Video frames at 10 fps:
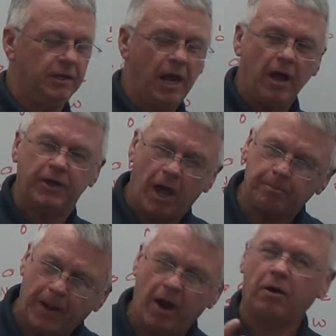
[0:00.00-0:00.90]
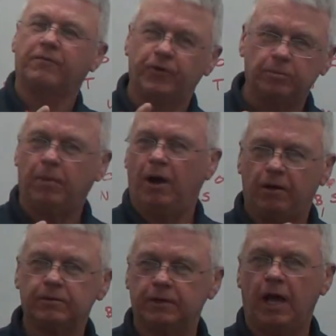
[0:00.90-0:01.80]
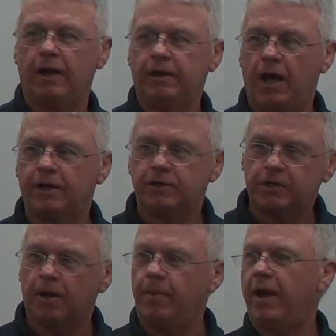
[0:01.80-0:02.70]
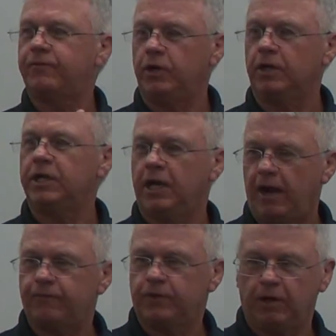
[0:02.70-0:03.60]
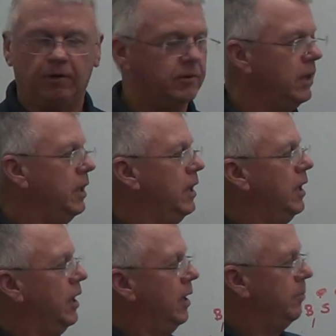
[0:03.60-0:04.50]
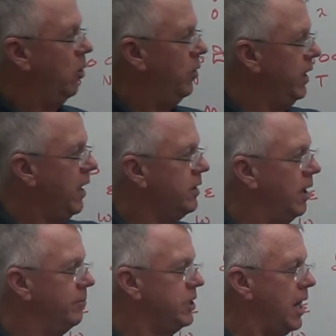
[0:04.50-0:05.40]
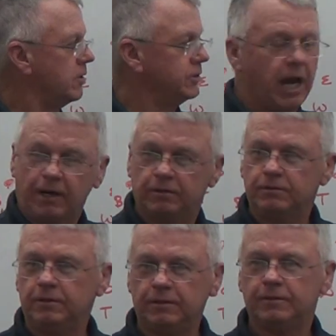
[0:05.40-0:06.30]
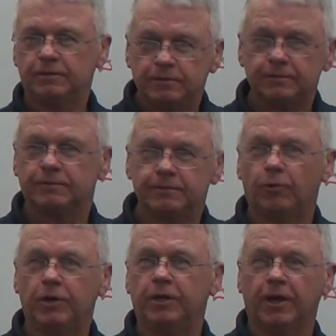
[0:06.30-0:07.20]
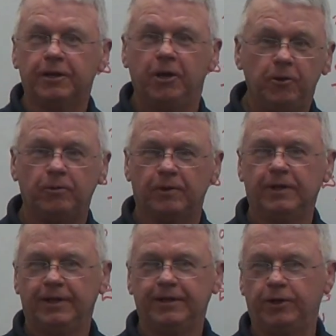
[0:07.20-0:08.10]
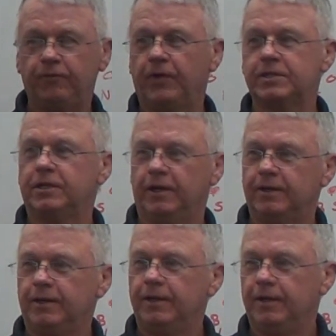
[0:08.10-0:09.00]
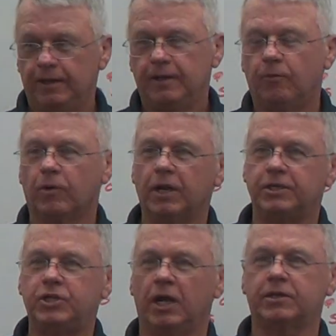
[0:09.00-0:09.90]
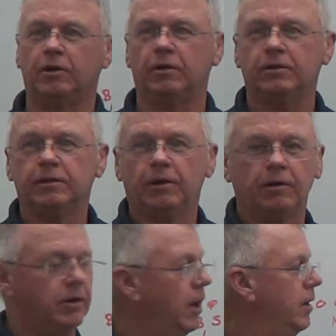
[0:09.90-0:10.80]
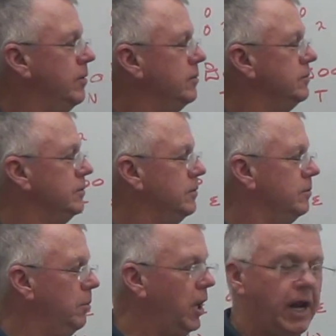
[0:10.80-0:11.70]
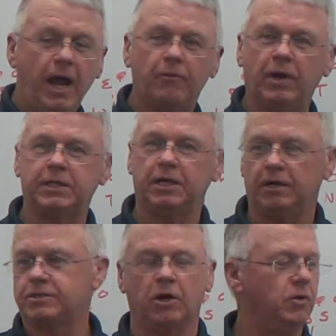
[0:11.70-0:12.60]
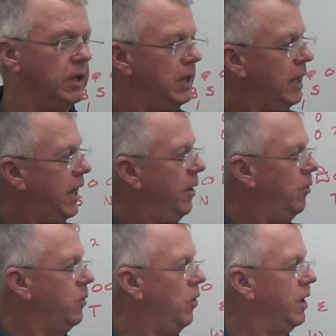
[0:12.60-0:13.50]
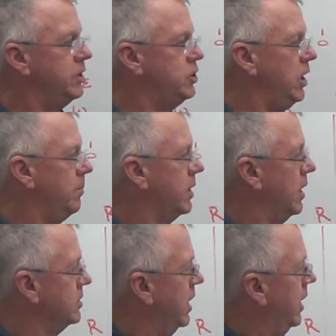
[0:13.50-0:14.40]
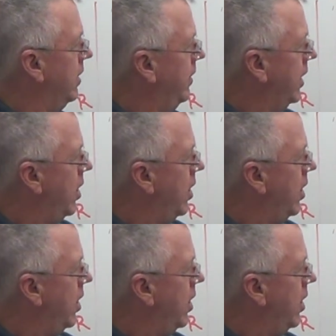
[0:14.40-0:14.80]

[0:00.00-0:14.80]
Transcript: not power football, not come after you and get after, you know. But when they come tackle, what are you gonna do? You're fixing to, we're gonna check their butt out right there. So, and we wanted cheap because they'd